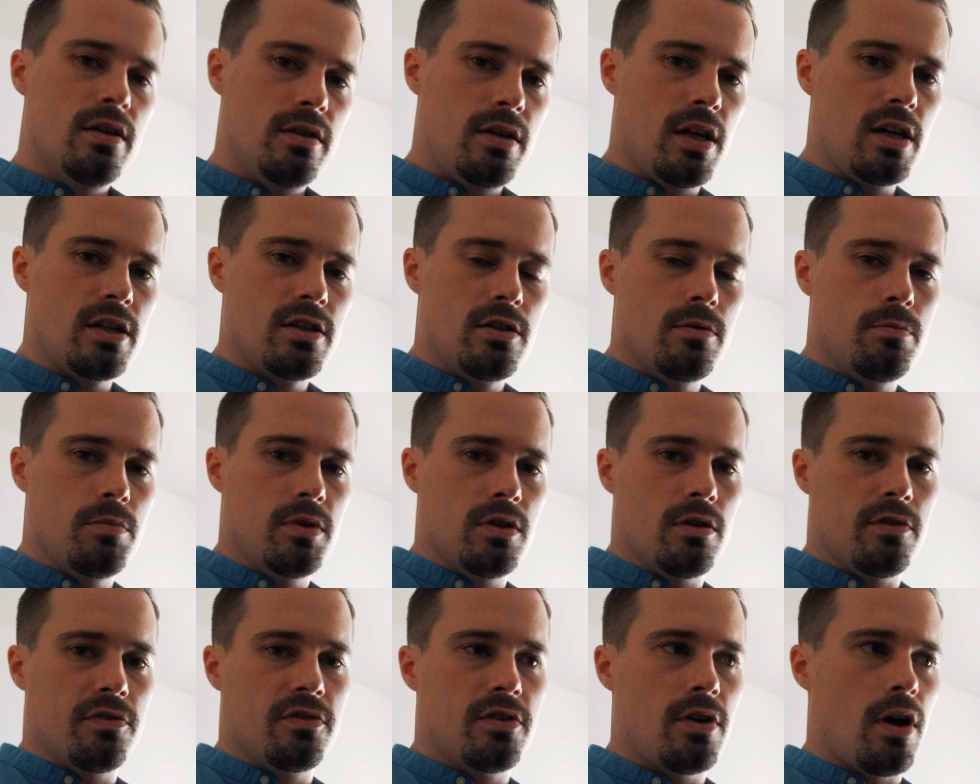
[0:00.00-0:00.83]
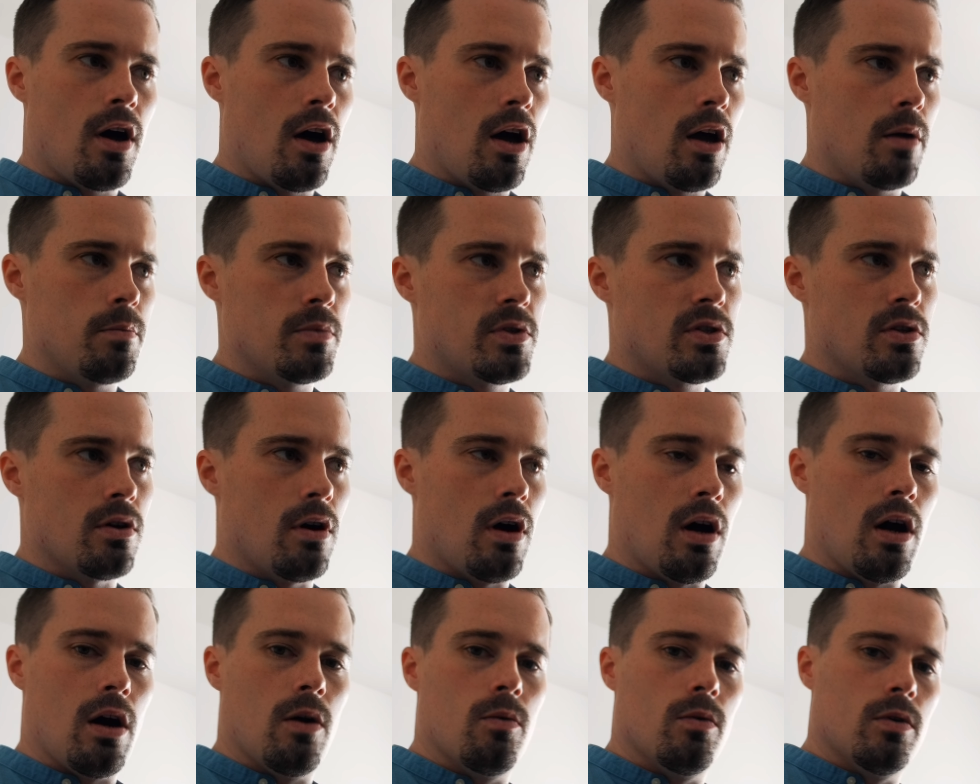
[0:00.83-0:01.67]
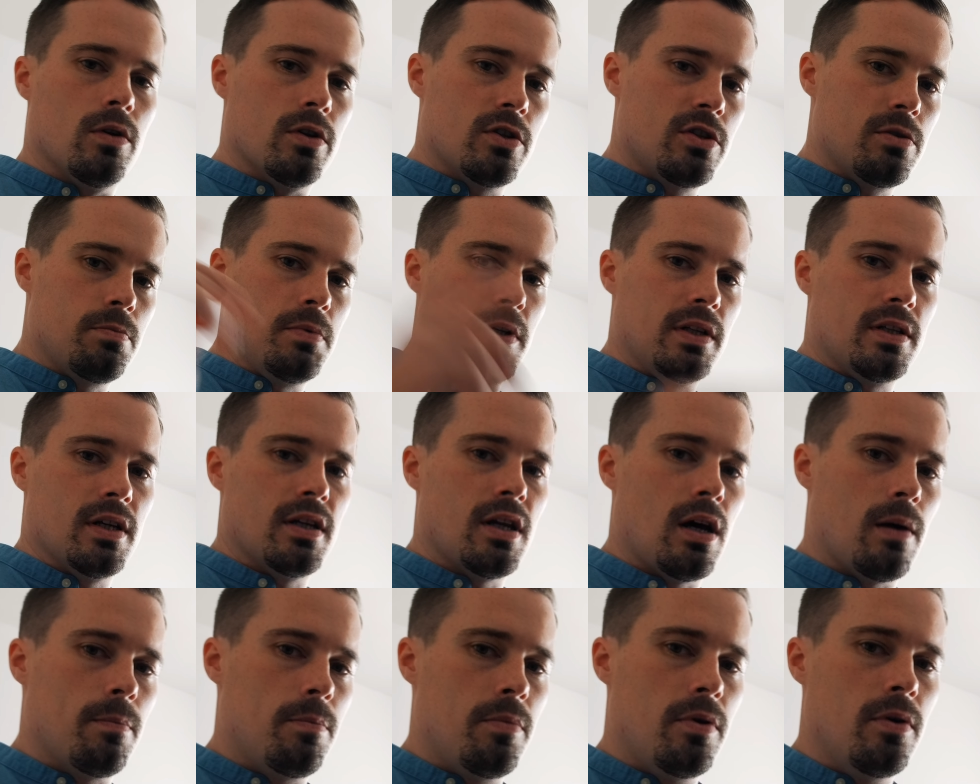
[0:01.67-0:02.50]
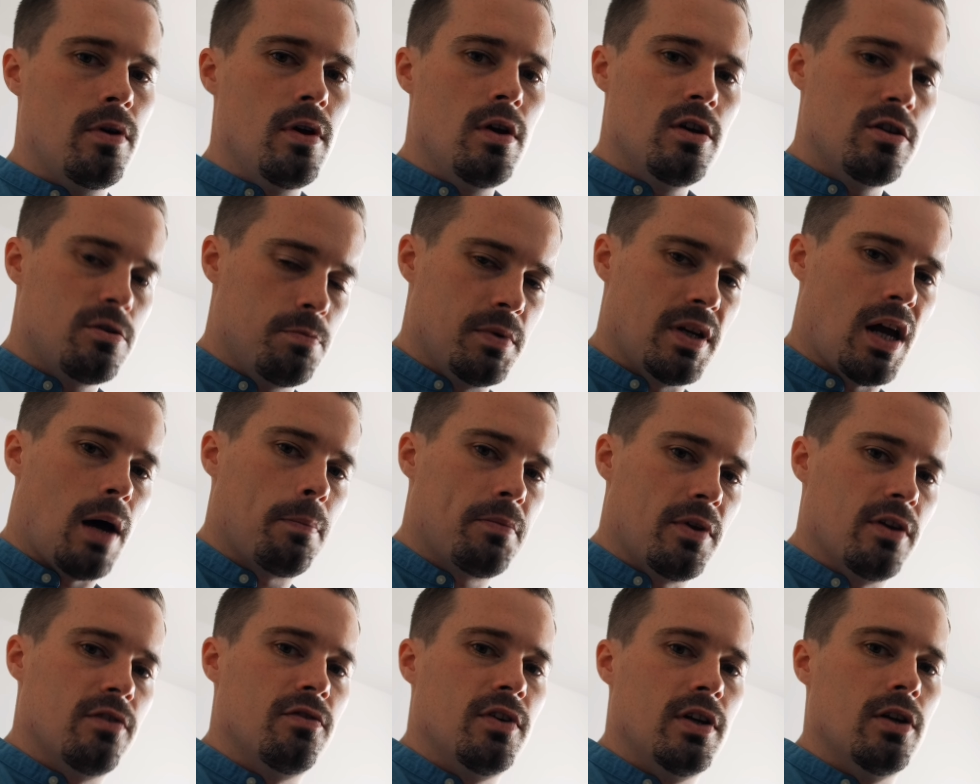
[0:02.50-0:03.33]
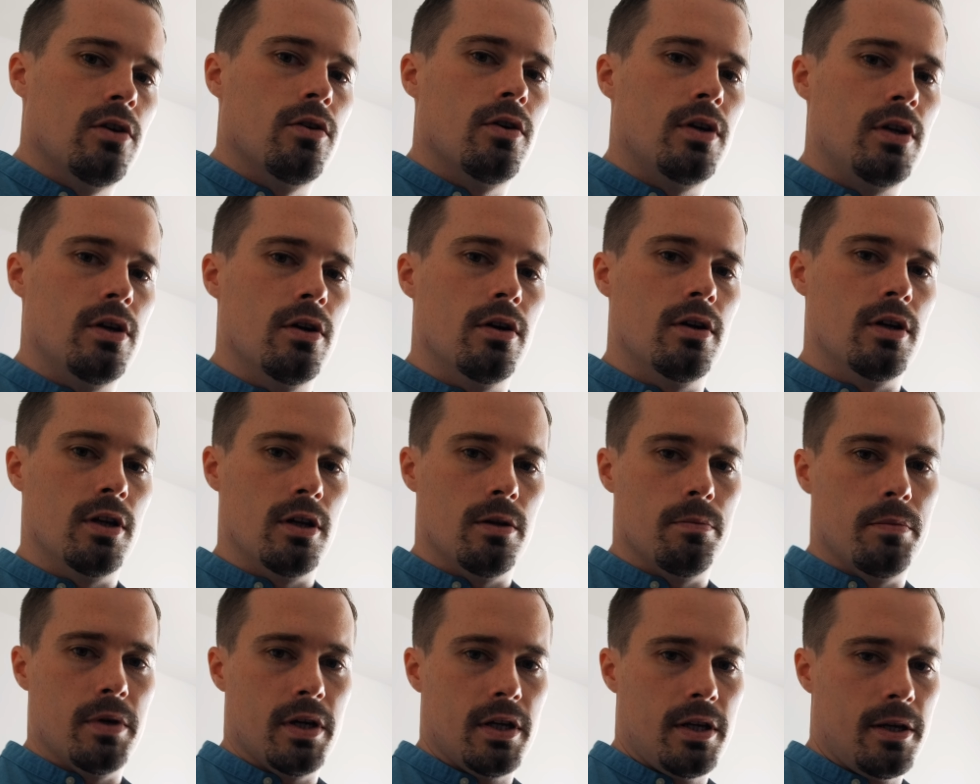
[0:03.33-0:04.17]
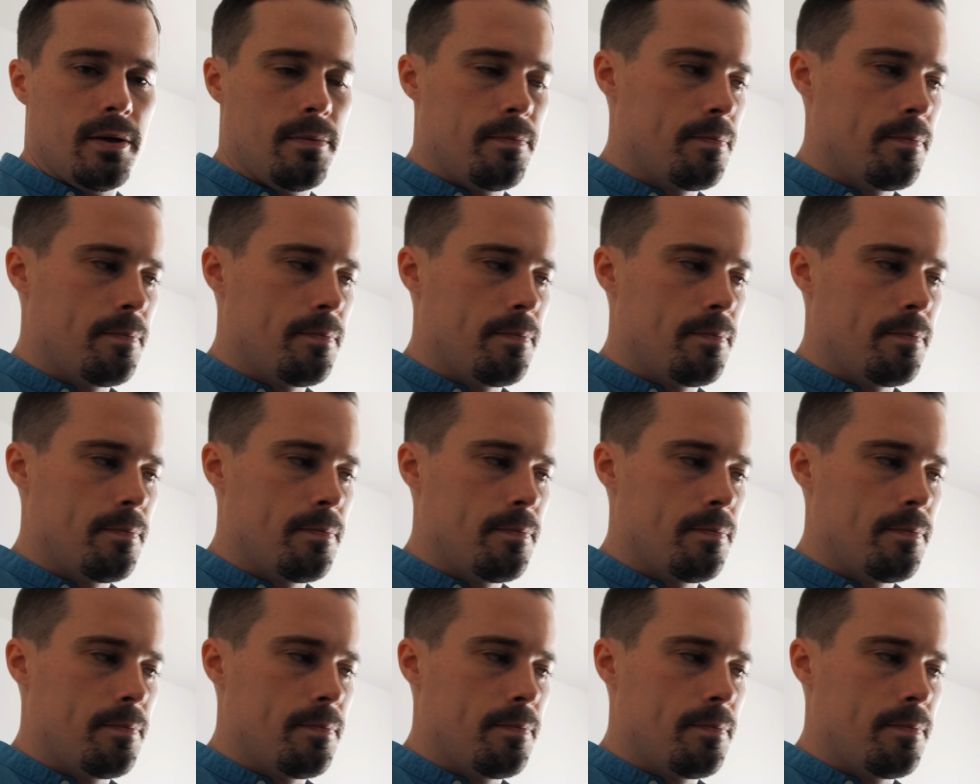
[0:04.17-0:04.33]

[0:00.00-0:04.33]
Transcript: Takes a bit of time, so I will speed up that video here a little bit.